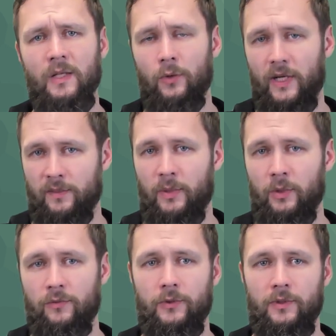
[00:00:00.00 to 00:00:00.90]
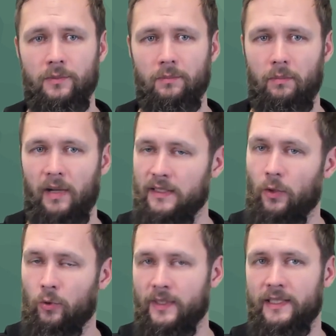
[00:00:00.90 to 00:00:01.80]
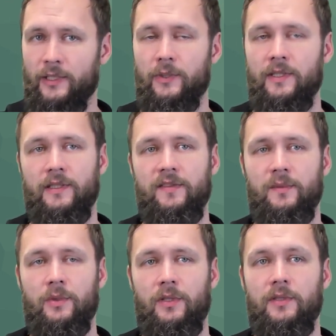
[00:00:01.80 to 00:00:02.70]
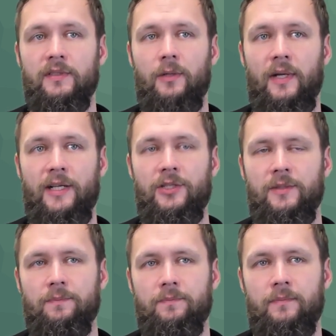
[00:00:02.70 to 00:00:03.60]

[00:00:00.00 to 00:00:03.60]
Not as powerful, but already going in a similar direction.